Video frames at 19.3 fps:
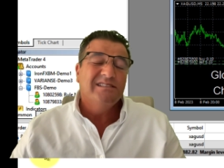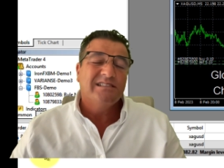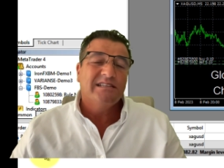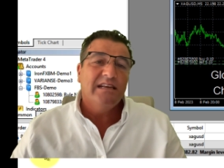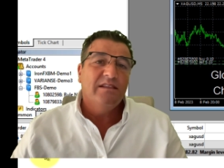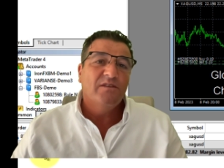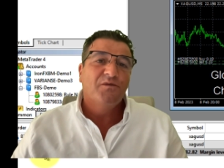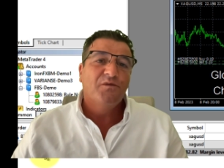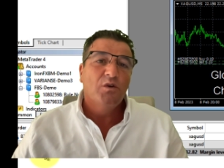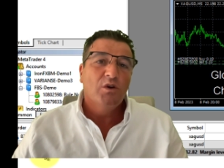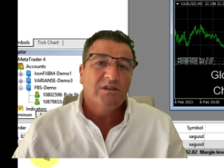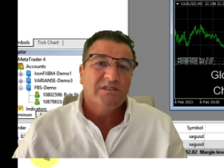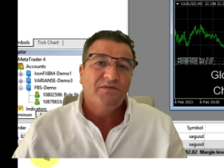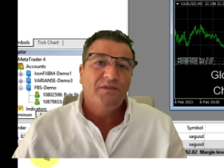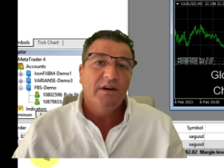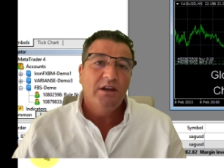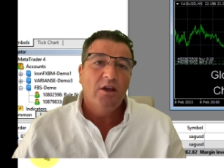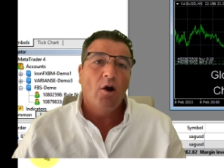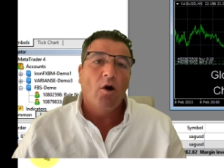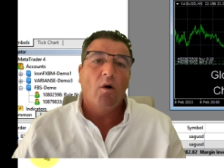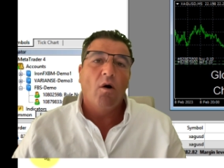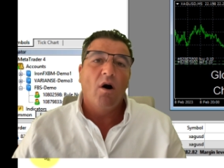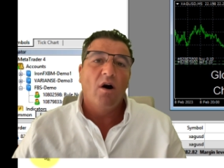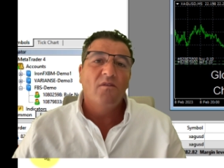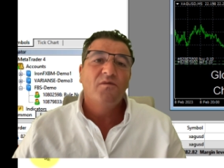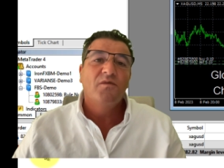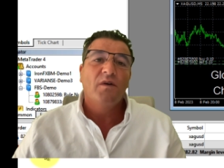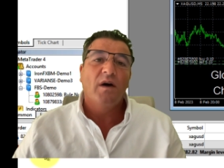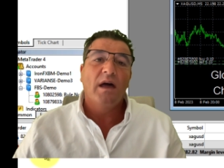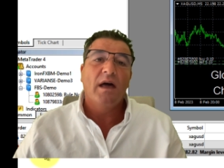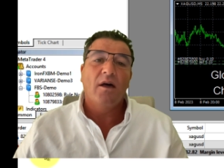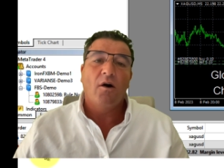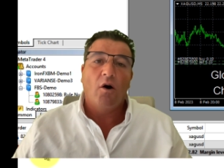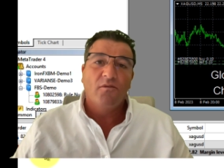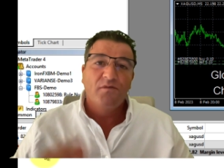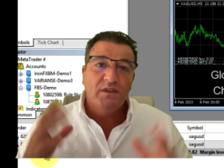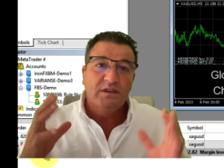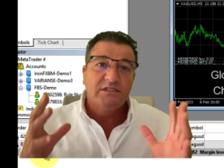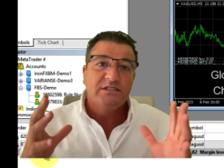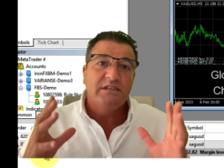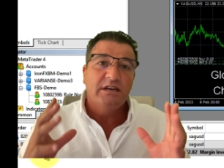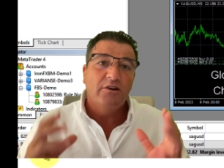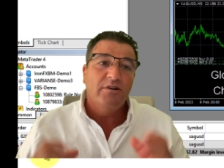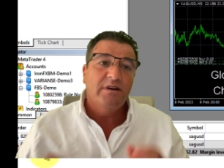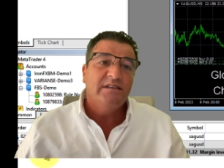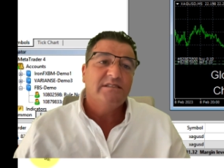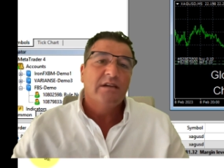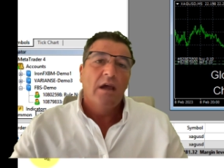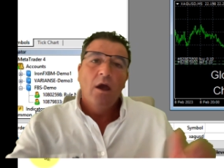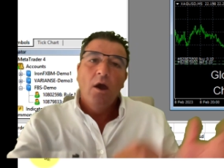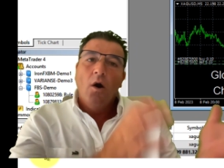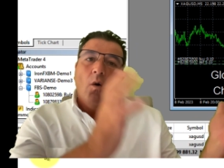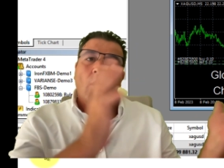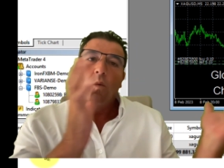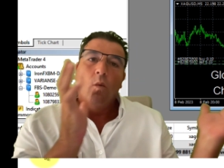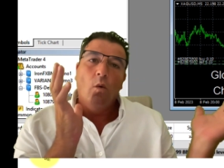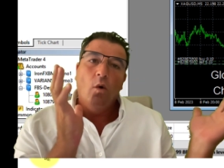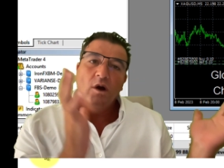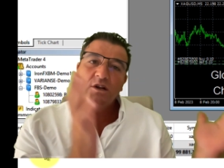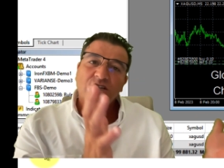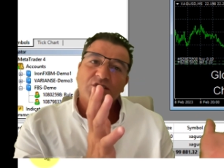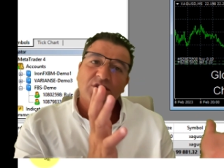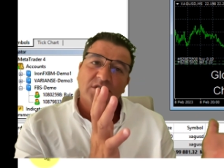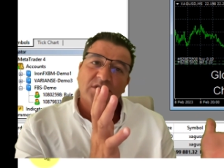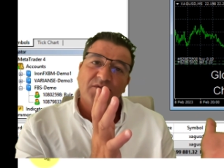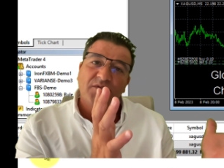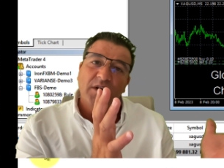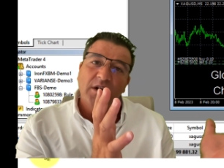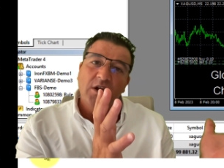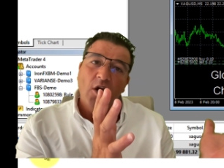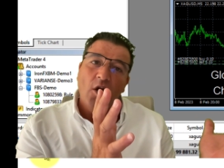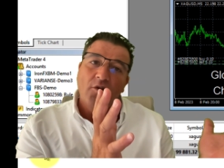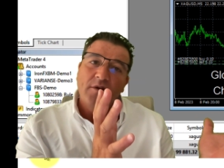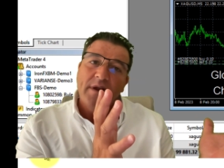see the first video of the series, watch this video